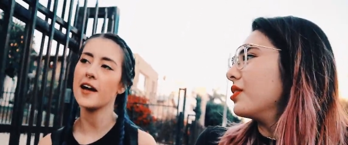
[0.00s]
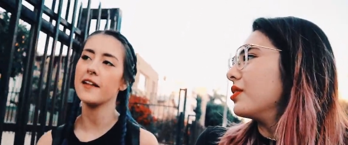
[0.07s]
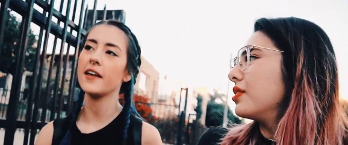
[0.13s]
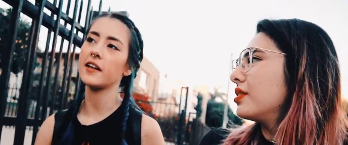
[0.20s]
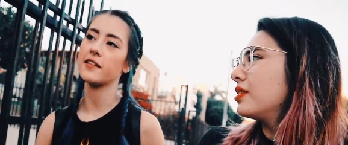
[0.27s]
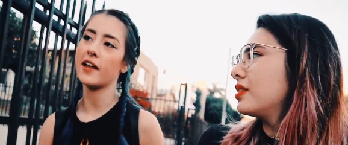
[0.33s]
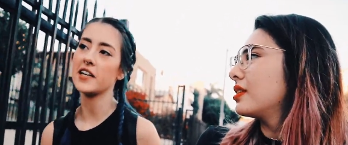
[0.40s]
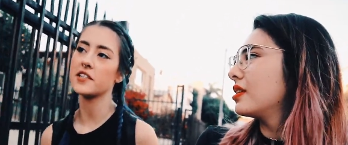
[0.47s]

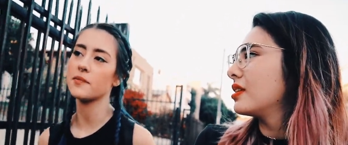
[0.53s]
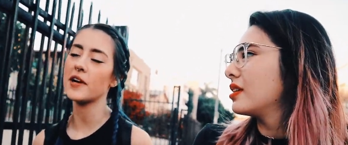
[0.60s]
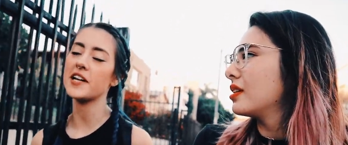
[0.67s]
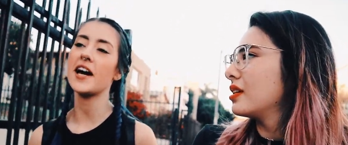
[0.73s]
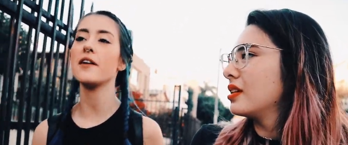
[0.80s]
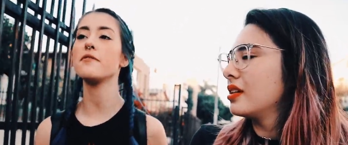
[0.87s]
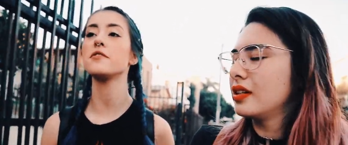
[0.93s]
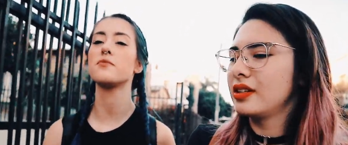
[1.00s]
Speaker 1: dad like likes.
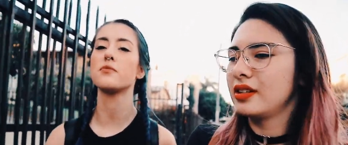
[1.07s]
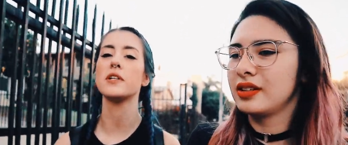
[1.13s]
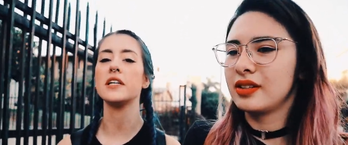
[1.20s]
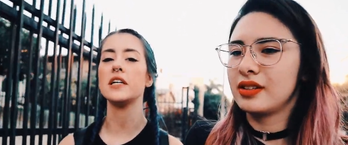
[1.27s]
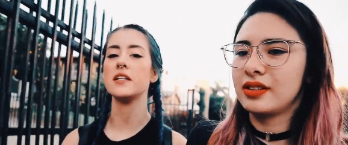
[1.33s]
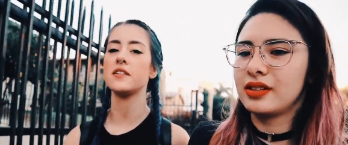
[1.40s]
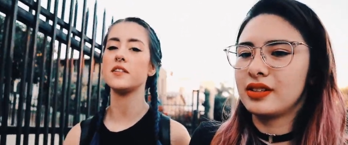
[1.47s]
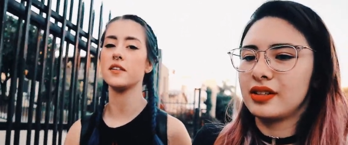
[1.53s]
My dad was
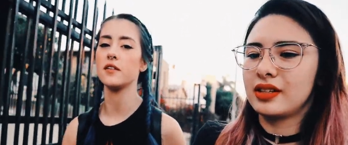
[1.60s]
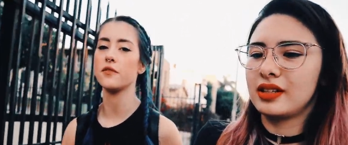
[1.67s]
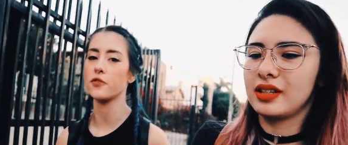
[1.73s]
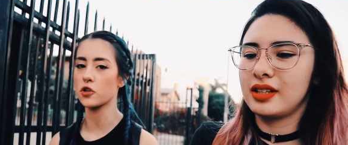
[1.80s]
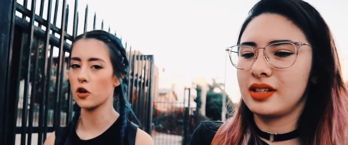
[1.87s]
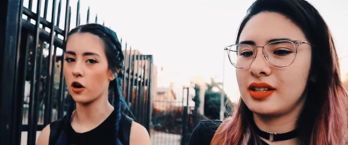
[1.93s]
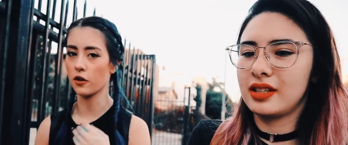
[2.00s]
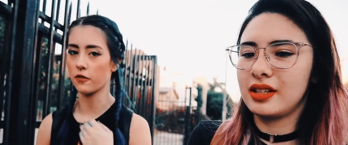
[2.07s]
really
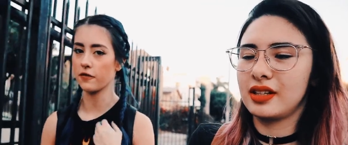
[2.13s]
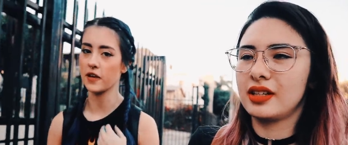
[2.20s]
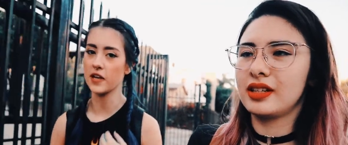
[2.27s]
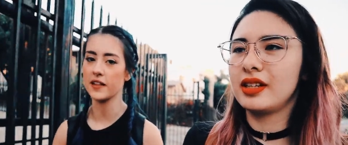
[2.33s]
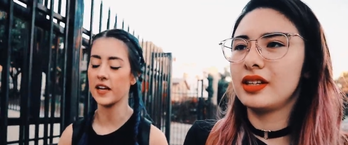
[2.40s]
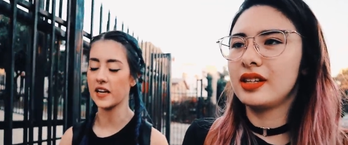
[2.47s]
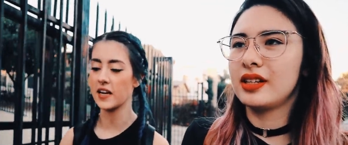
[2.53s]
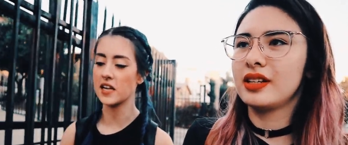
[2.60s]
into
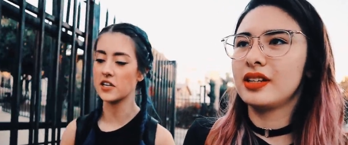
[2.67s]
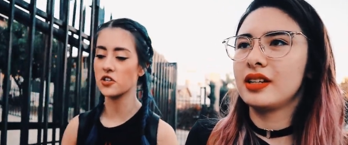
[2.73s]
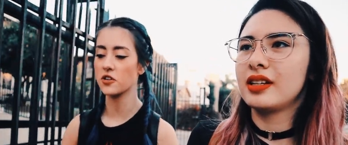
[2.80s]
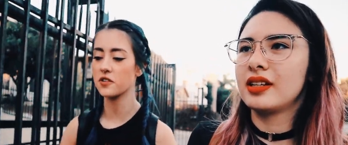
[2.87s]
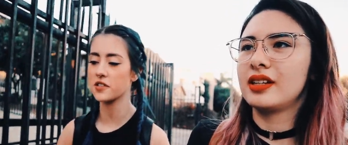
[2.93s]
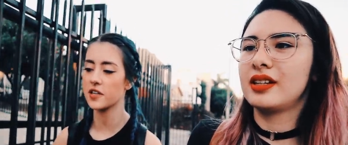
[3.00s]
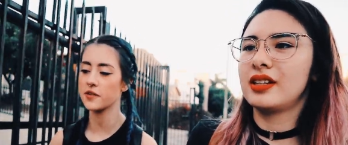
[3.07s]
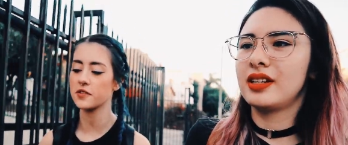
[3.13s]
photography and like
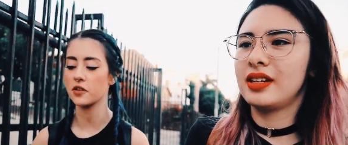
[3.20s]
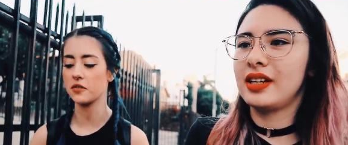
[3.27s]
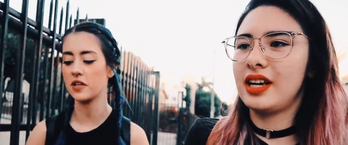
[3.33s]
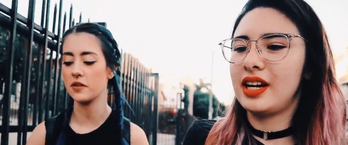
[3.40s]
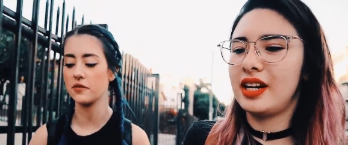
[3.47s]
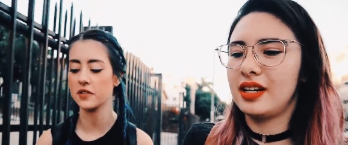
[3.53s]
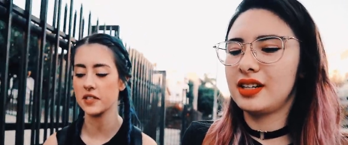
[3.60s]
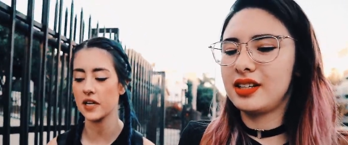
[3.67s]
nature and stuff,
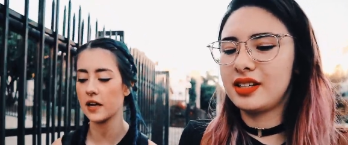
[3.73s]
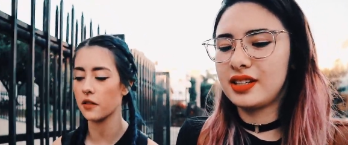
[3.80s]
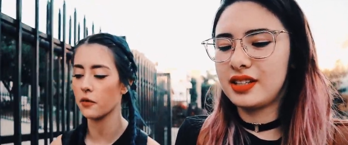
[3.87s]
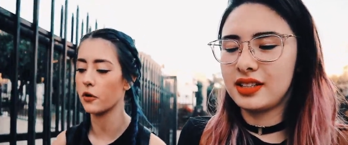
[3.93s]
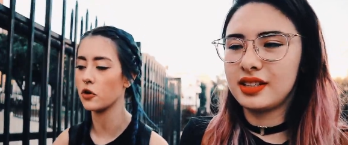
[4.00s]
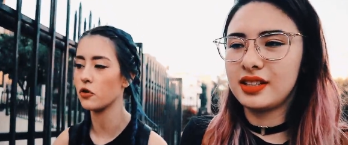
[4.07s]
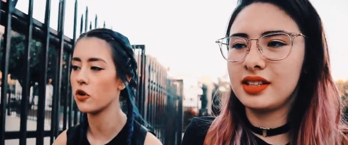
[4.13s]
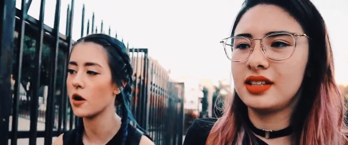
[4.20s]
so he yeah. was
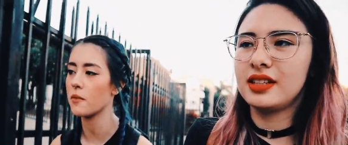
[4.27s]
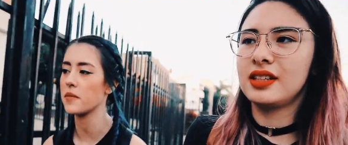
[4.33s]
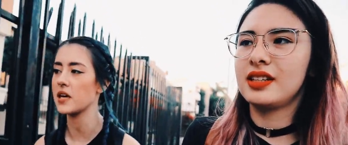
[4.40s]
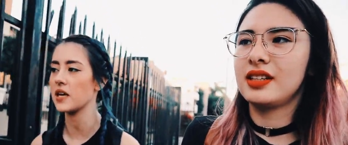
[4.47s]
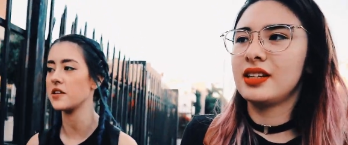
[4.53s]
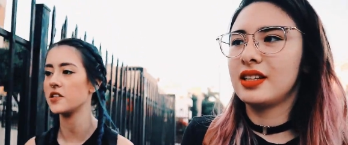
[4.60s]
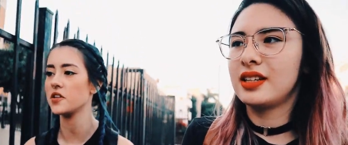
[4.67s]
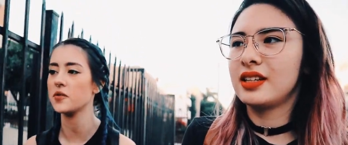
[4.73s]
kind of the one who
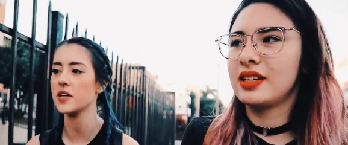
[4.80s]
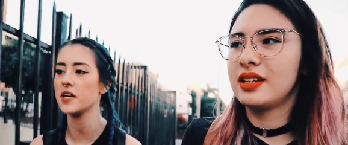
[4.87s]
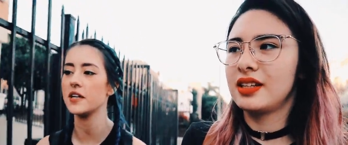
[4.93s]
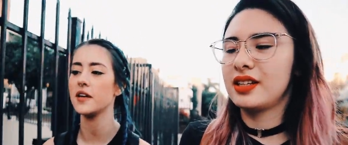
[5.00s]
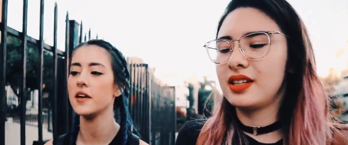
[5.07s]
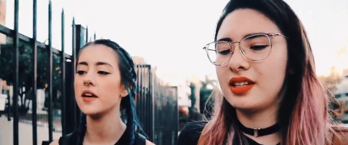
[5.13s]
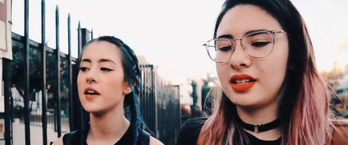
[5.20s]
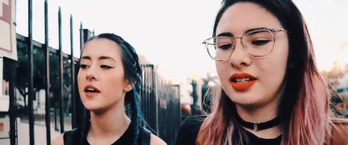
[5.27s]
got me into
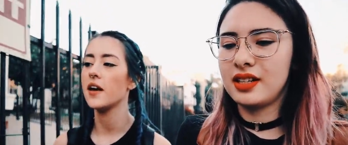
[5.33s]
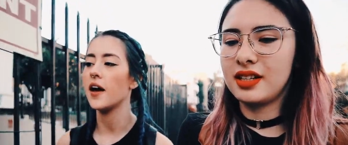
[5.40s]
it.